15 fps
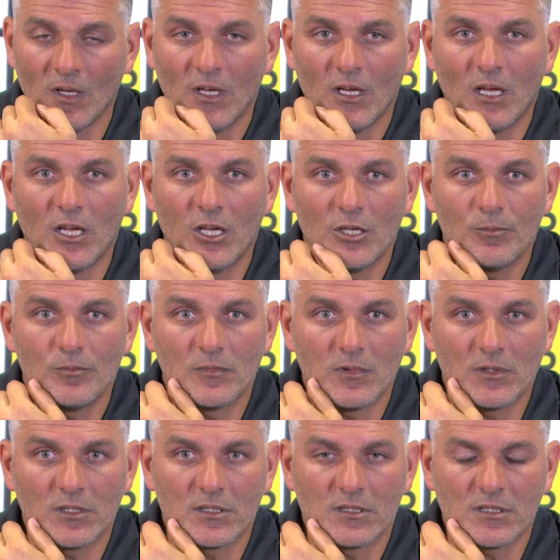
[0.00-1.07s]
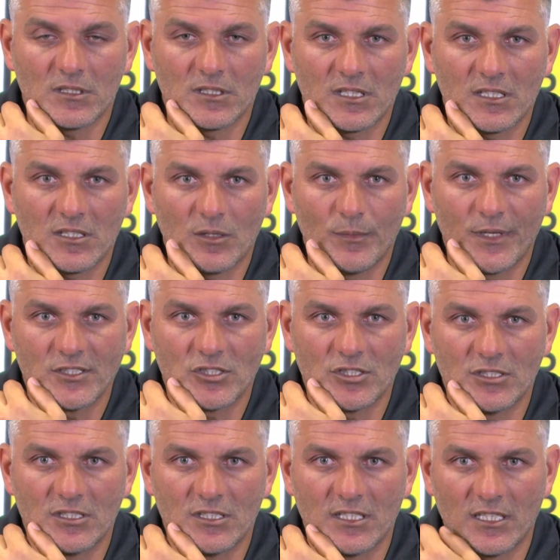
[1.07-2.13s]
I think I
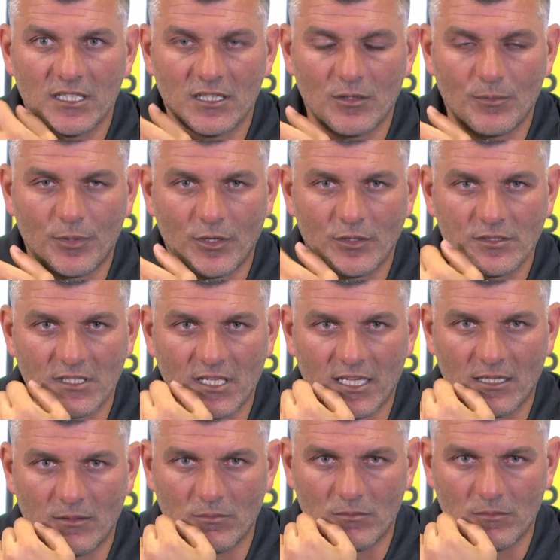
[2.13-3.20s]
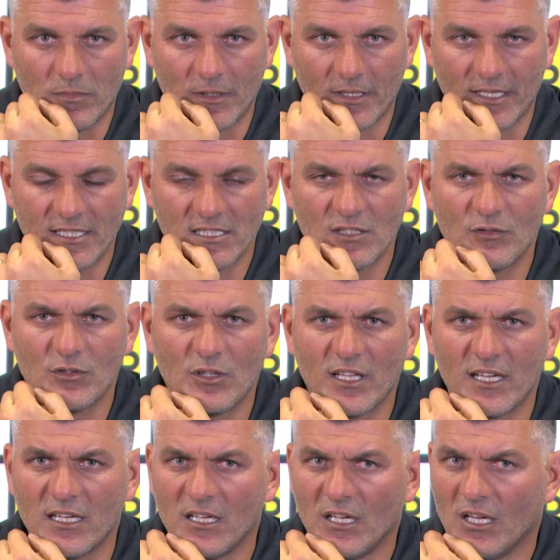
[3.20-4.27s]
mentioned in the post-game interview
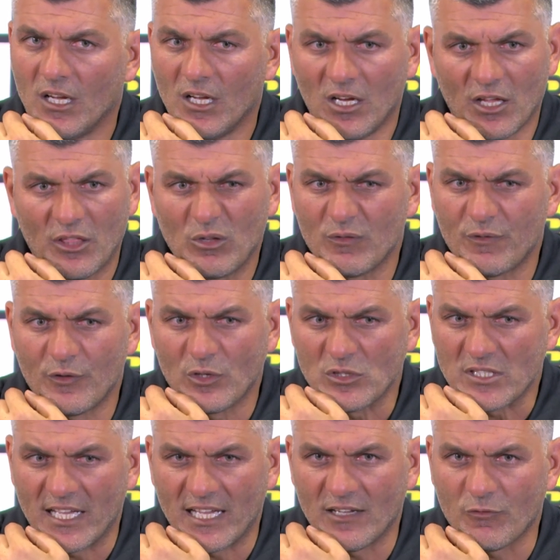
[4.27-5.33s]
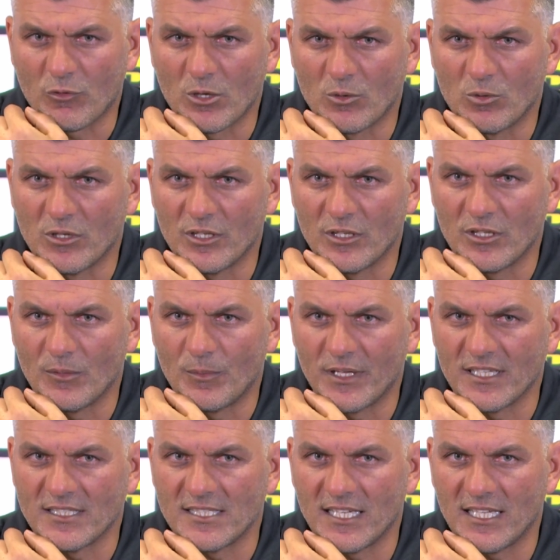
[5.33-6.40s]
that I thought first half we were the
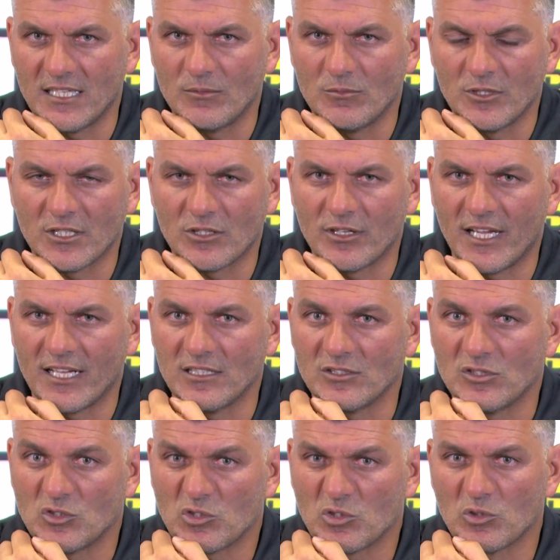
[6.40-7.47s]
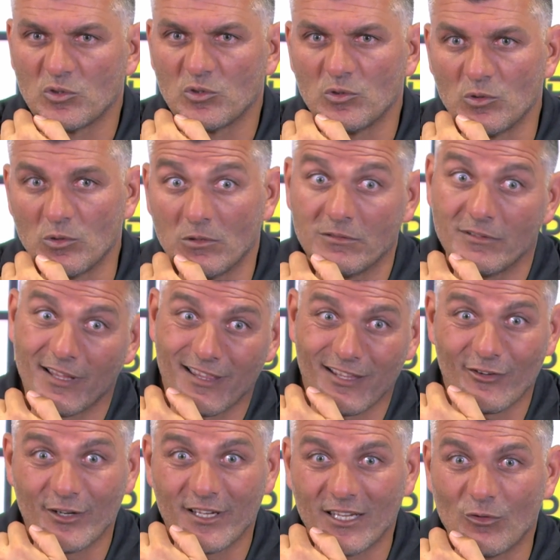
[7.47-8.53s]
better team. We created
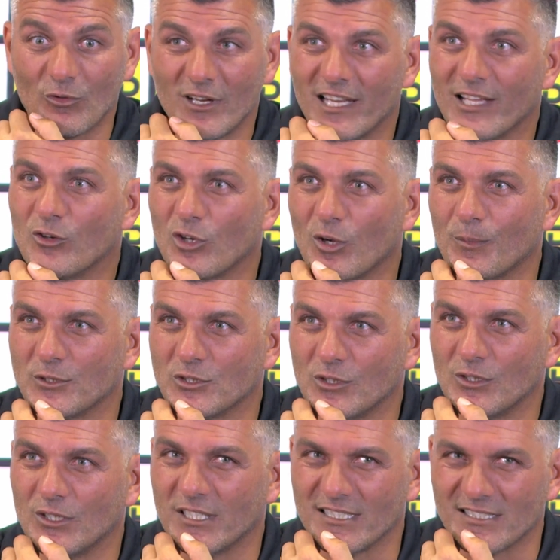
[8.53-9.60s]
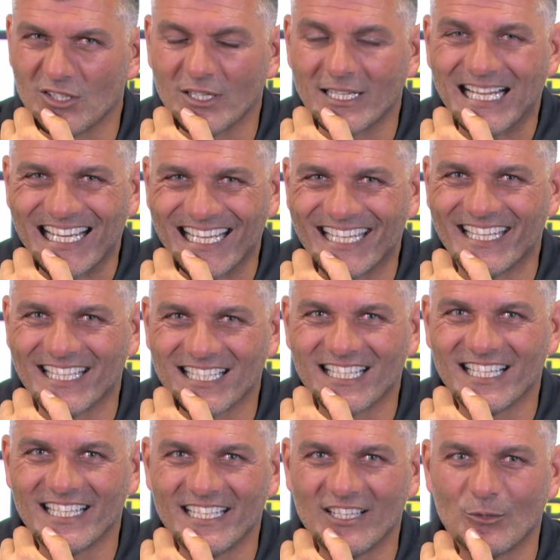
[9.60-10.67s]
three really good opportunities, like
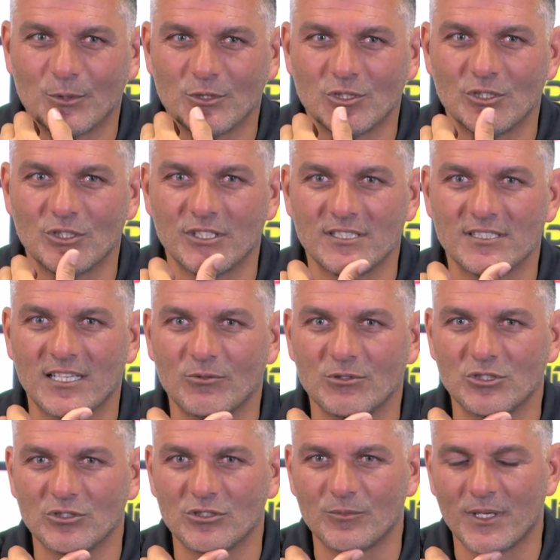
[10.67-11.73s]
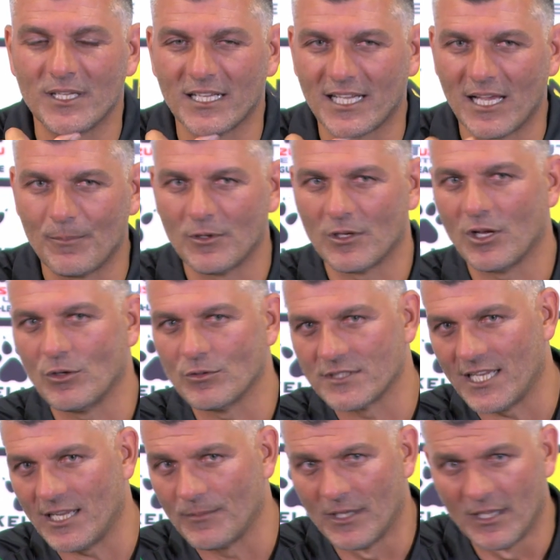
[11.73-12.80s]
clear opportunities that we should have been a couple of
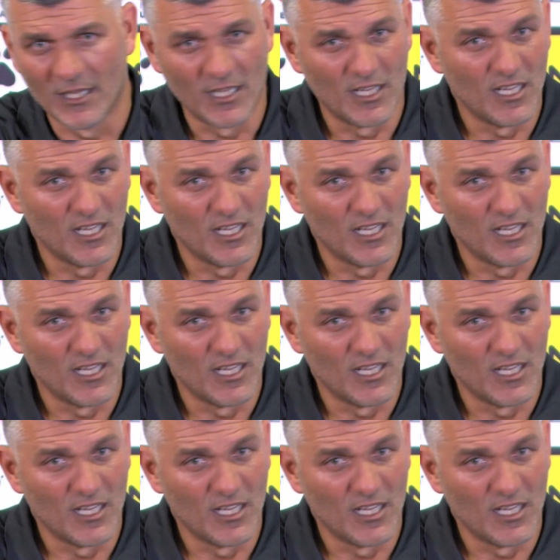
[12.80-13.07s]
goals up.